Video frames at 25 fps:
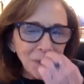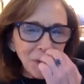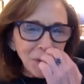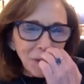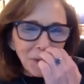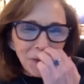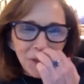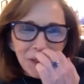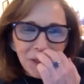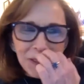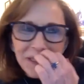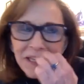
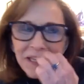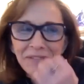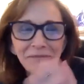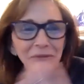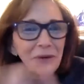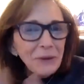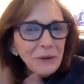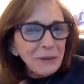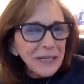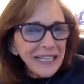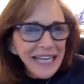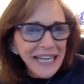just the
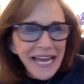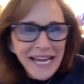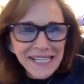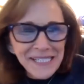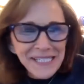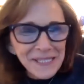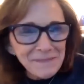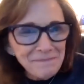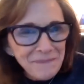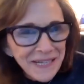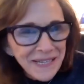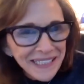very
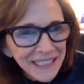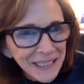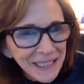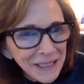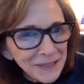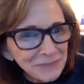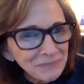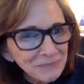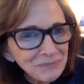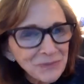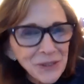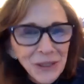last
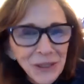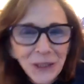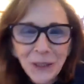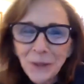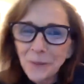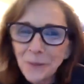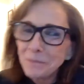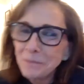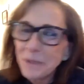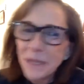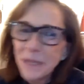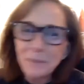minute, you know,
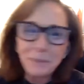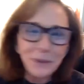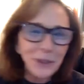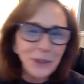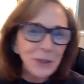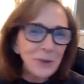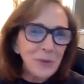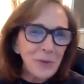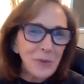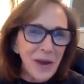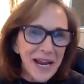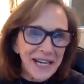people
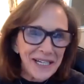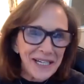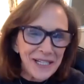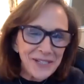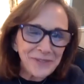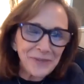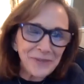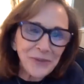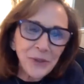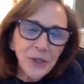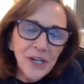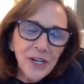are waiting
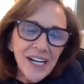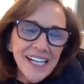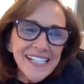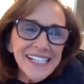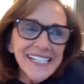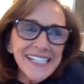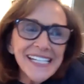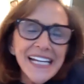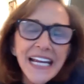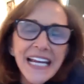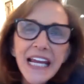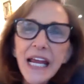for
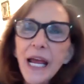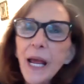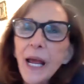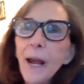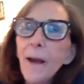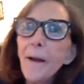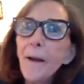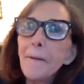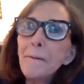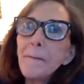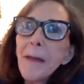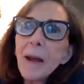us.
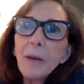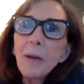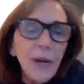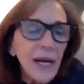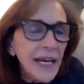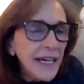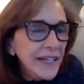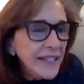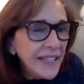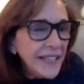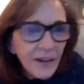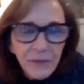
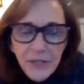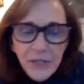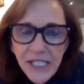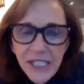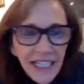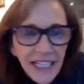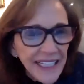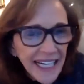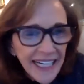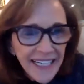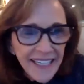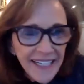We had never
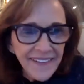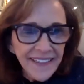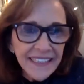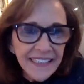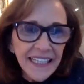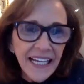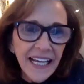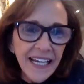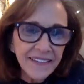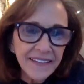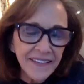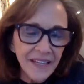done anything
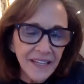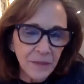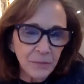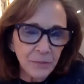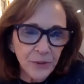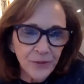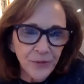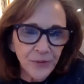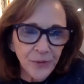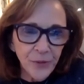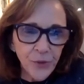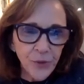like that
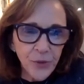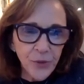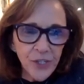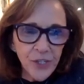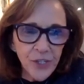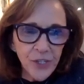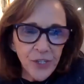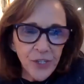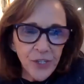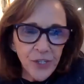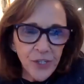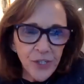before.
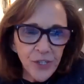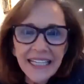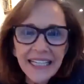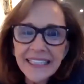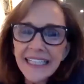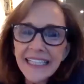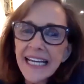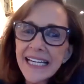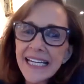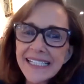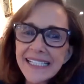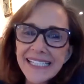
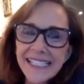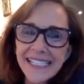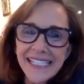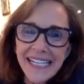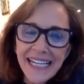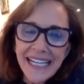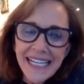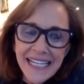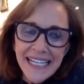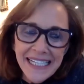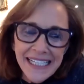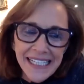And yet,
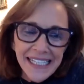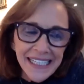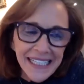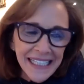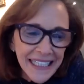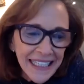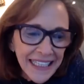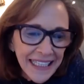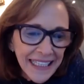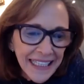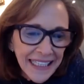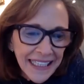
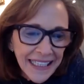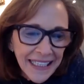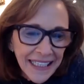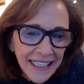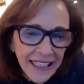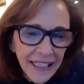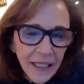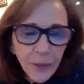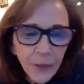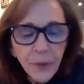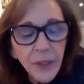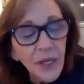
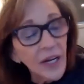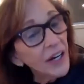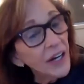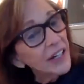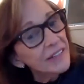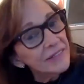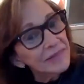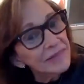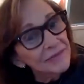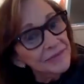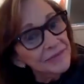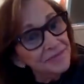here we
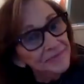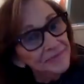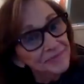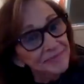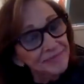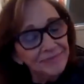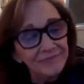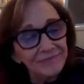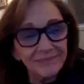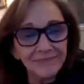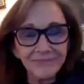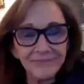are,
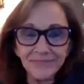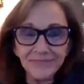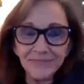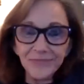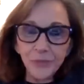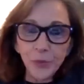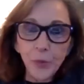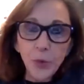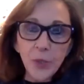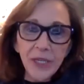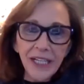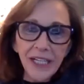
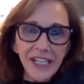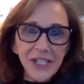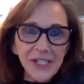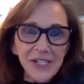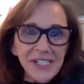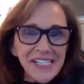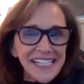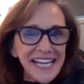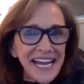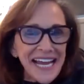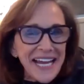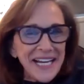40
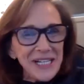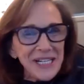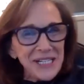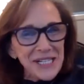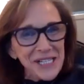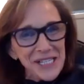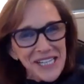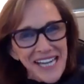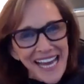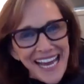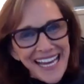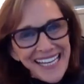years
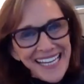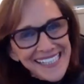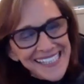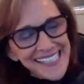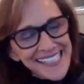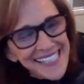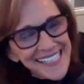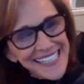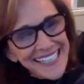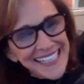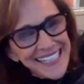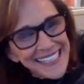later, and
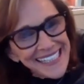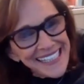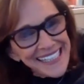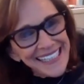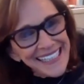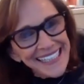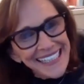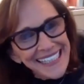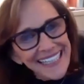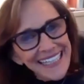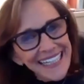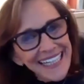
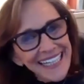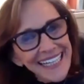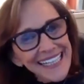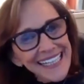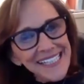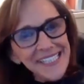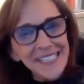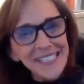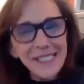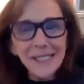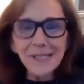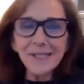it
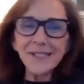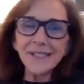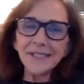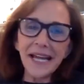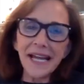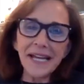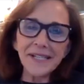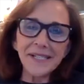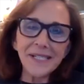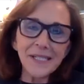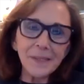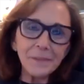still
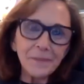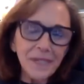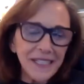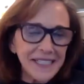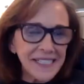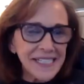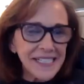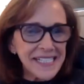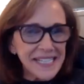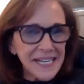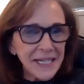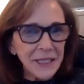has something
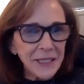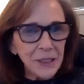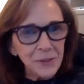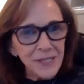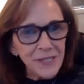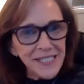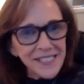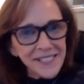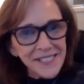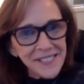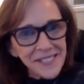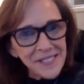to say to
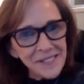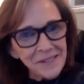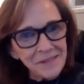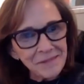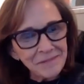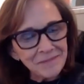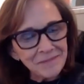us.